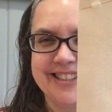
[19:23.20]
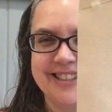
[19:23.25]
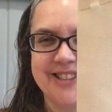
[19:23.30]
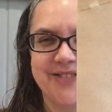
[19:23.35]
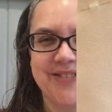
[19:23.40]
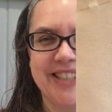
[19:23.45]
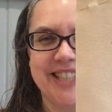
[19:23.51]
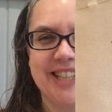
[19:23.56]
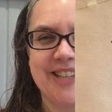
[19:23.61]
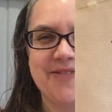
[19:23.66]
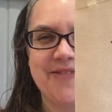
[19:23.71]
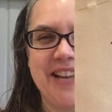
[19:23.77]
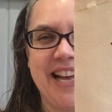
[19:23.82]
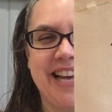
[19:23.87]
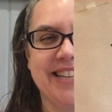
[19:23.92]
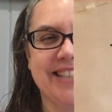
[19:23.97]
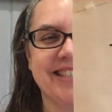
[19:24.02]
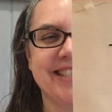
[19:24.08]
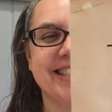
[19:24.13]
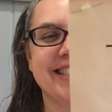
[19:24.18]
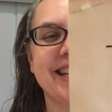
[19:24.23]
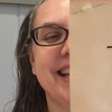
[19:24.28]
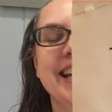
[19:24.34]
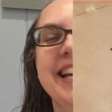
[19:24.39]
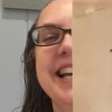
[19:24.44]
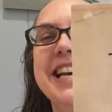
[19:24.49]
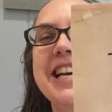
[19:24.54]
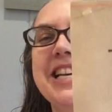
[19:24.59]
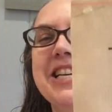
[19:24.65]
those bigger patterns.
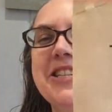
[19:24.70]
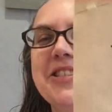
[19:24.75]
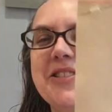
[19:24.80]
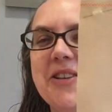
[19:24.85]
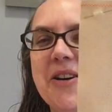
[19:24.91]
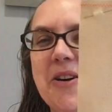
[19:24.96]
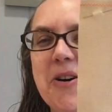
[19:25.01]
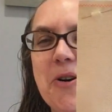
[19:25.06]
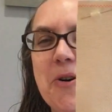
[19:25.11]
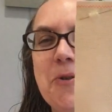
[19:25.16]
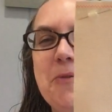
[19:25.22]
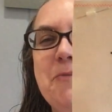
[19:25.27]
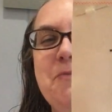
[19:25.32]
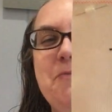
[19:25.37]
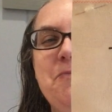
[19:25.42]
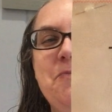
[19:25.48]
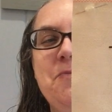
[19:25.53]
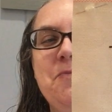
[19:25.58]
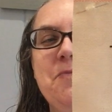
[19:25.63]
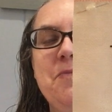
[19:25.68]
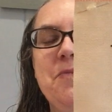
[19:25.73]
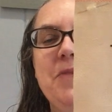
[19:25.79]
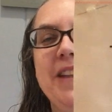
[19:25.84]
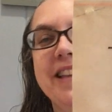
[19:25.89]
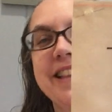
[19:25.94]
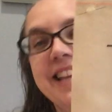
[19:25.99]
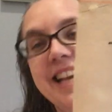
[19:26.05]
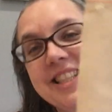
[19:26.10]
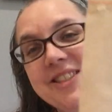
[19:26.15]
So
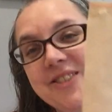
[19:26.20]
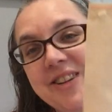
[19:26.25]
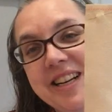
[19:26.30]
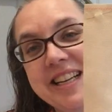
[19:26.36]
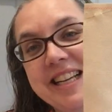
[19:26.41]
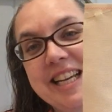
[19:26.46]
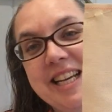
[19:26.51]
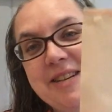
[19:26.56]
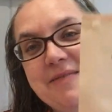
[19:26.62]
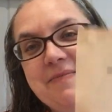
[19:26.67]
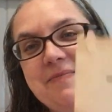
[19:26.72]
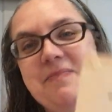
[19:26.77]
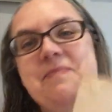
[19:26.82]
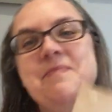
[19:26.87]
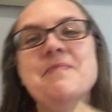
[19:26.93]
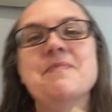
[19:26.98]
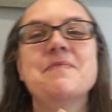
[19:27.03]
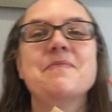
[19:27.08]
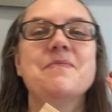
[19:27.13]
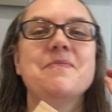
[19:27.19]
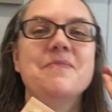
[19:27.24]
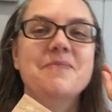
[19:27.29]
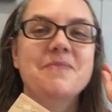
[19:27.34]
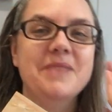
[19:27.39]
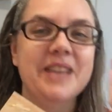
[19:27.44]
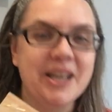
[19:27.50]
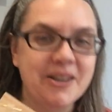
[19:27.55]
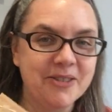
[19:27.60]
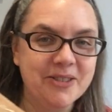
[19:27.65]
that's where I am.
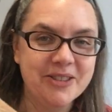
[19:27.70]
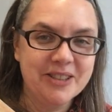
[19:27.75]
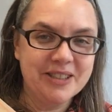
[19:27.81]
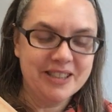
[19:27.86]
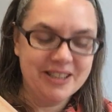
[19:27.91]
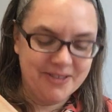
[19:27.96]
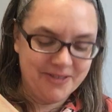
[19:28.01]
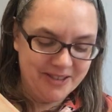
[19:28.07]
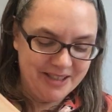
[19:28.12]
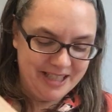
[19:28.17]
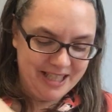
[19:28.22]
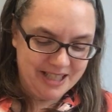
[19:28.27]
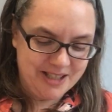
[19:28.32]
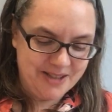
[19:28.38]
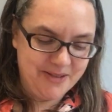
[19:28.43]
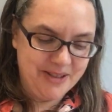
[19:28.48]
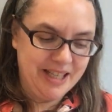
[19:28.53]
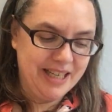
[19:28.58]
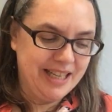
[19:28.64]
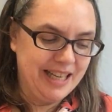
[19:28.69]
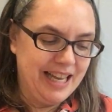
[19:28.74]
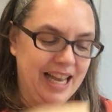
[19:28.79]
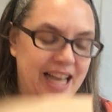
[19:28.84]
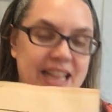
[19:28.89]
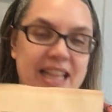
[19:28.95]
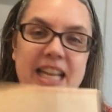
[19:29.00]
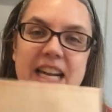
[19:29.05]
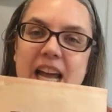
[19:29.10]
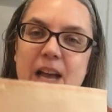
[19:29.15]
It will look different next week.
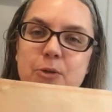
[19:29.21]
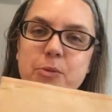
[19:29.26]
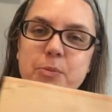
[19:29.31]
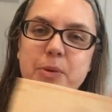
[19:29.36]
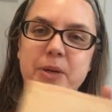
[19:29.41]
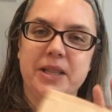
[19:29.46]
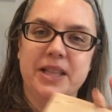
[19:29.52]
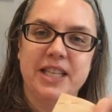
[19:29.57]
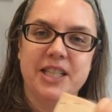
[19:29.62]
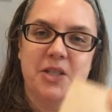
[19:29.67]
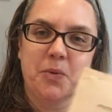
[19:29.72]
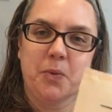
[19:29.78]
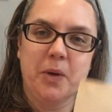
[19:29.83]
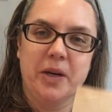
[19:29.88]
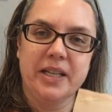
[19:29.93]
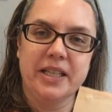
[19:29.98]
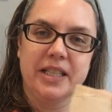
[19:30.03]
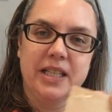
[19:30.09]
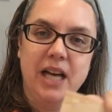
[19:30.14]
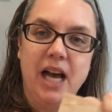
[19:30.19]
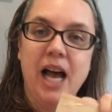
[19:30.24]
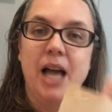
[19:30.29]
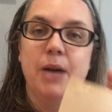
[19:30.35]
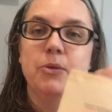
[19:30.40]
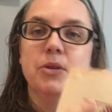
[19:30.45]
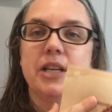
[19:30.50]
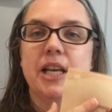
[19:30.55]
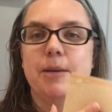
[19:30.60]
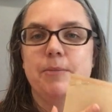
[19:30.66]
And then I will put this one,
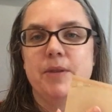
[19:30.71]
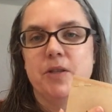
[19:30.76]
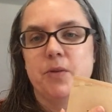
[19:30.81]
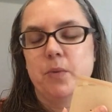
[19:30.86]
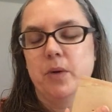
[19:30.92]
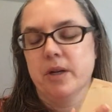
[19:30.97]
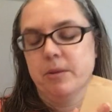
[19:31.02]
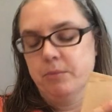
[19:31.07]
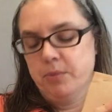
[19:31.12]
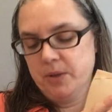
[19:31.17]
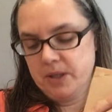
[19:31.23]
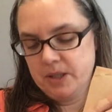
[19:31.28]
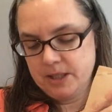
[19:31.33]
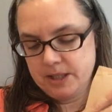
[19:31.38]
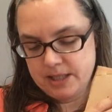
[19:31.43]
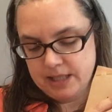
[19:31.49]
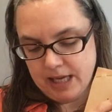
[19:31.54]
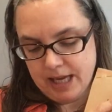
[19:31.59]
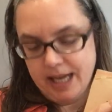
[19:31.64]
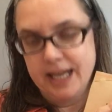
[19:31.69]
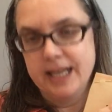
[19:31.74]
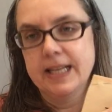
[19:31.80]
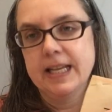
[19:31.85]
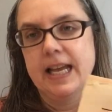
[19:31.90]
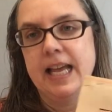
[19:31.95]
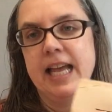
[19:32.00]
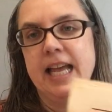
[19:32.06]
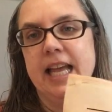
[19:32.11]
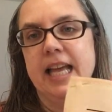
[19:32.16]
I will keep this one and put it
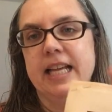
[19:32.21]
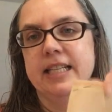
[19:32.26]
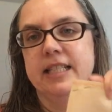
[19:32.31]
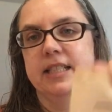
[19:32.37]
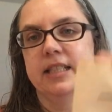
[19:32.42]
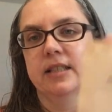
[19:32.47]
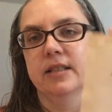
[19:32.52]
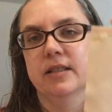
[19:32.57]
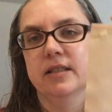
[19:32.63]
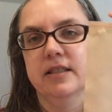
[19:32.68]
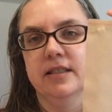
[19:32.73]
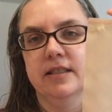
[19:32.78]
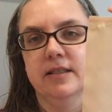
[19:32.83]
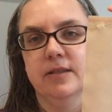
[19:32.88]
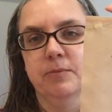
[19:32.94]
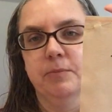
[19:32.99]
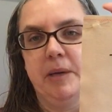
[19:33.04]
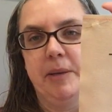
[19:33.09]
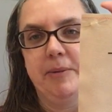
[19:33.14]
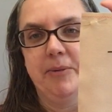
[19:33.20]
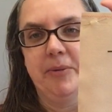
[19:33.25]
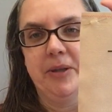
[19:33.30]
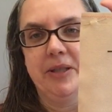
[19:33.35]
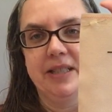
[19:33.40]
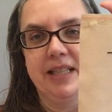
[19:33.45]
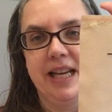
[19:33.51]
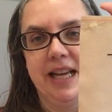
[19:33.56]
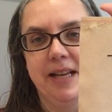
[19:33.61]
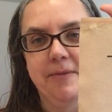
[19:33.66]
aside. And maybe
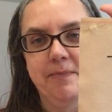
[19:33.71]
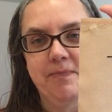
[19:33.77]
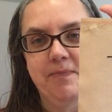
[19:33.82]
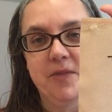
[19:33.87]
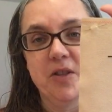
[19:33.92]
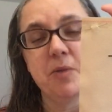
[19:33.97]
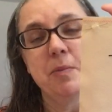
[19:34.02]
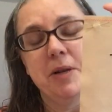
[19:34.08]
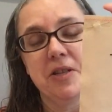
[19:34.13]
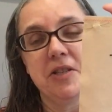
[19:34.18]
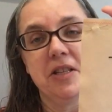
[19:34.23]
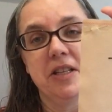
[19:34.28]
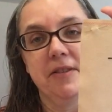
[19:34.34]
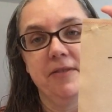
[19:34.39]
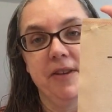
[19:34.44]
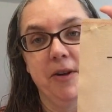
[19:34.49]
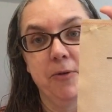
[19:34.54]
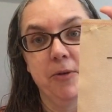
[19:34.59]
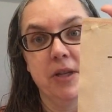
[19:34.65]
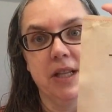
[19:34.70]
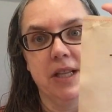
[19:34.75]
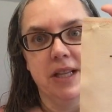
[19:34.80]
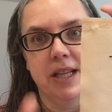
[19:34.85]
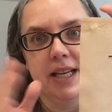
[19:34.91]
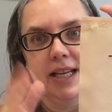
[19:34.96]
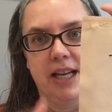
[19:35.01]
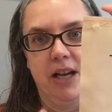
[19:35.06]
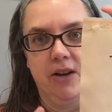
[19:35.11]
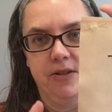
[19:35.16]
one day, especially if I really
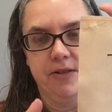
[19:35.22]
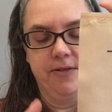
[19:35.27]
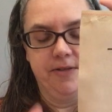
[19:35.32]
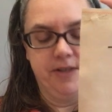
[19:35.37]
like how the